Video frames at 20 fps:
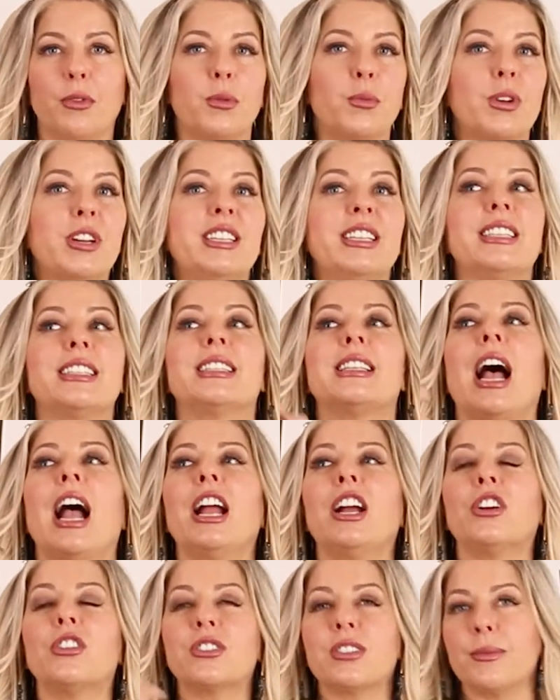When we
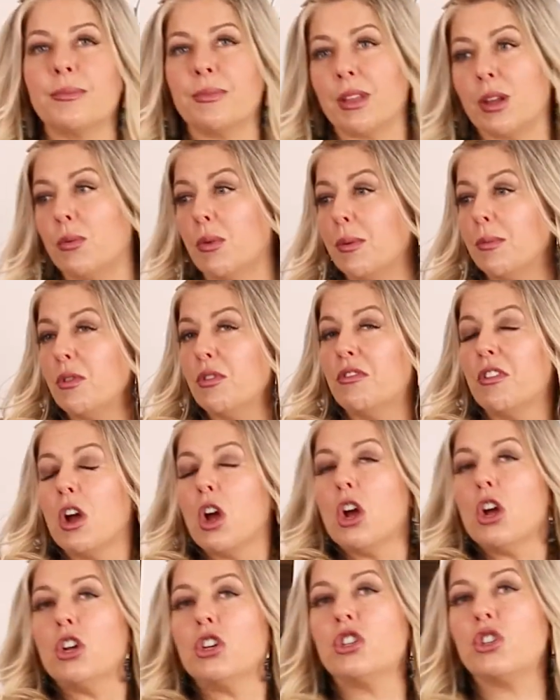desire something, we move
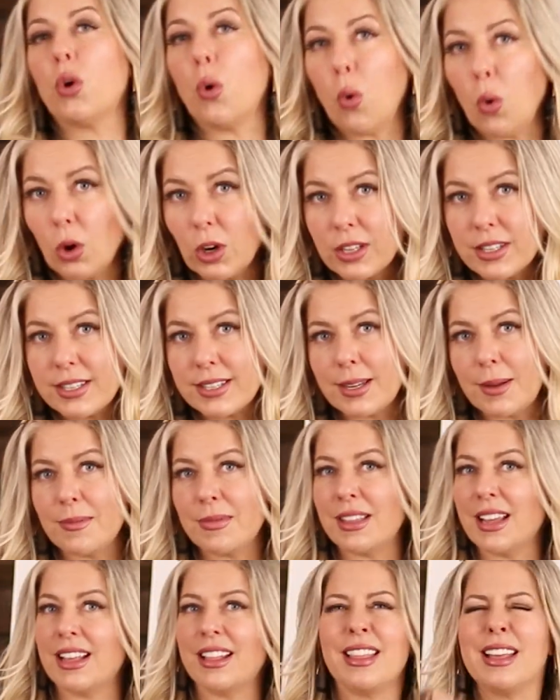towards
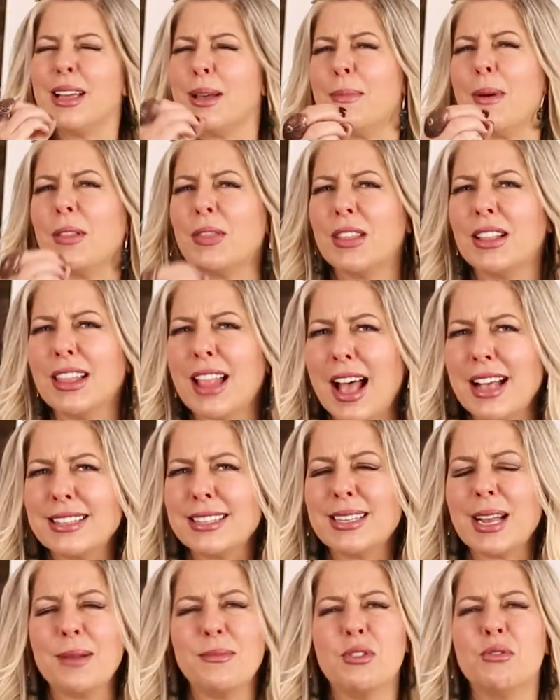something. Think about the
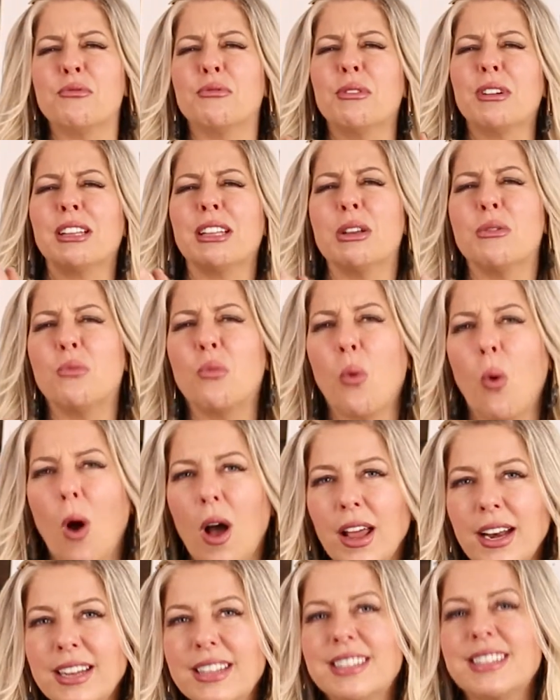last time you really
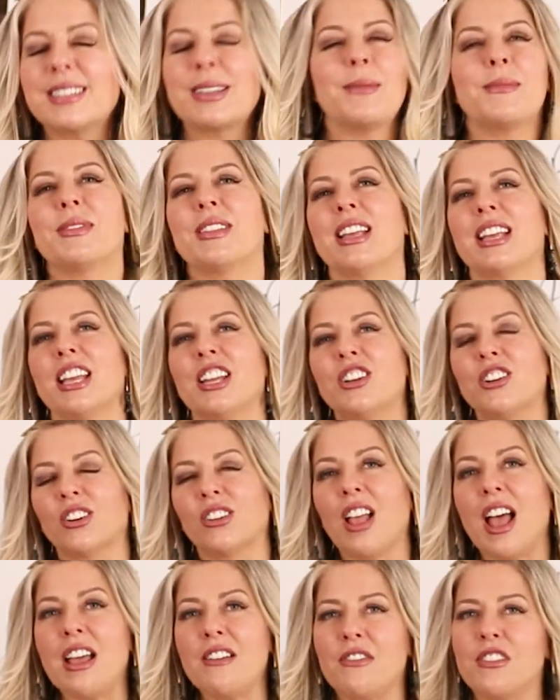wanted something in your
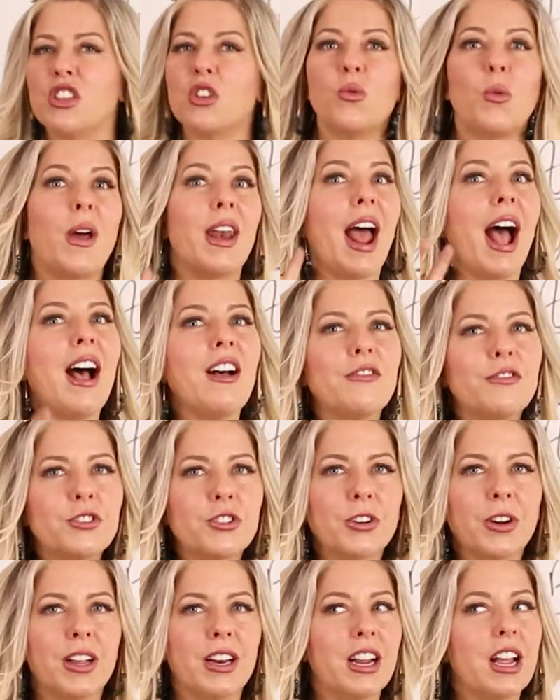life and you went
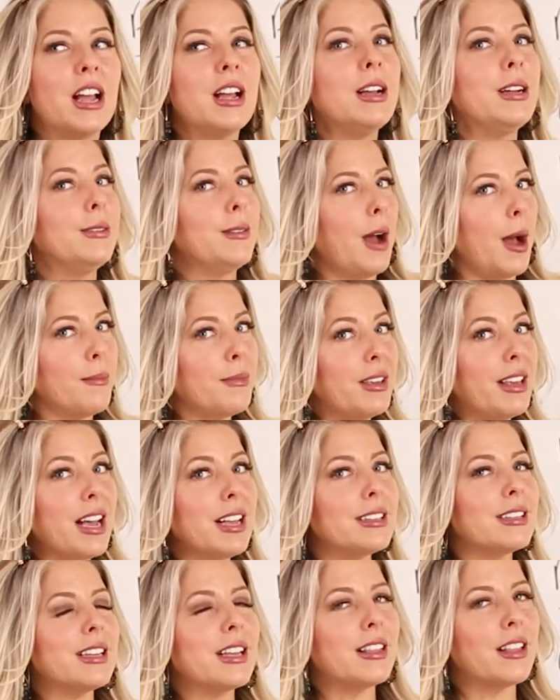after it. I'm
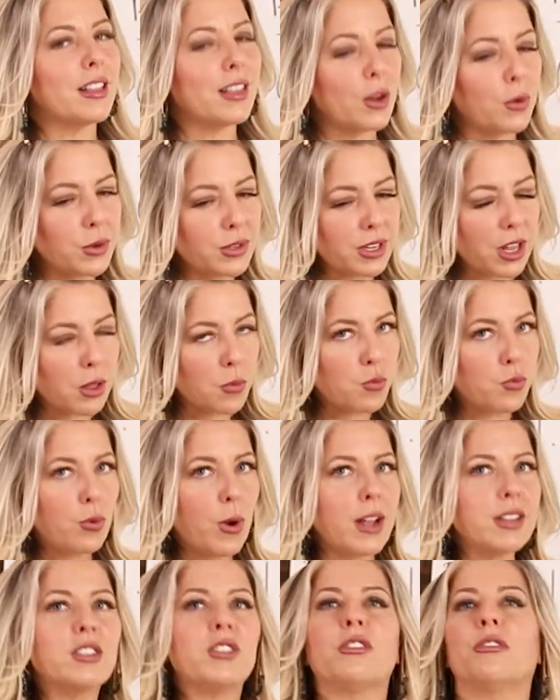guessing that there was a
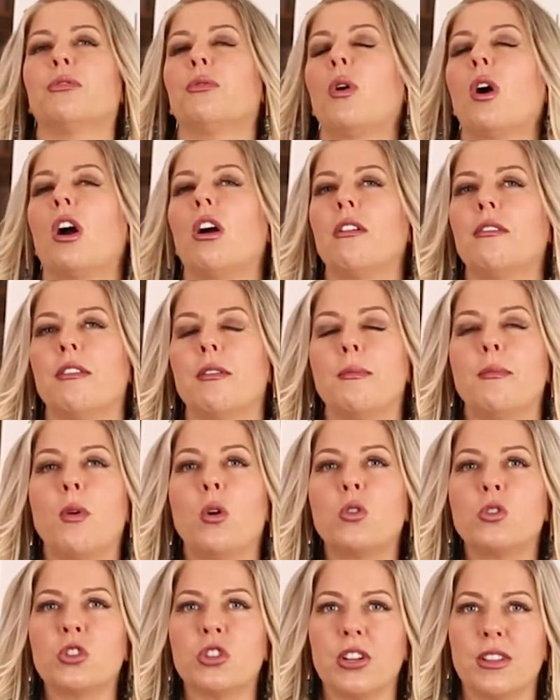reservoir of
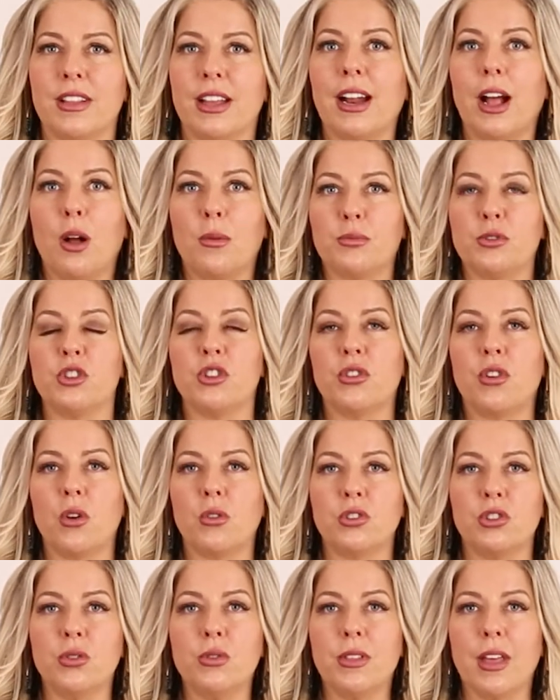emotion that helped you
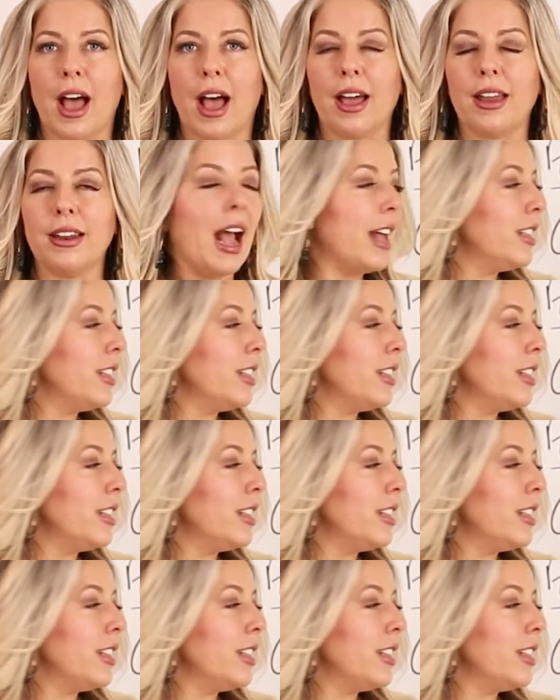go do that.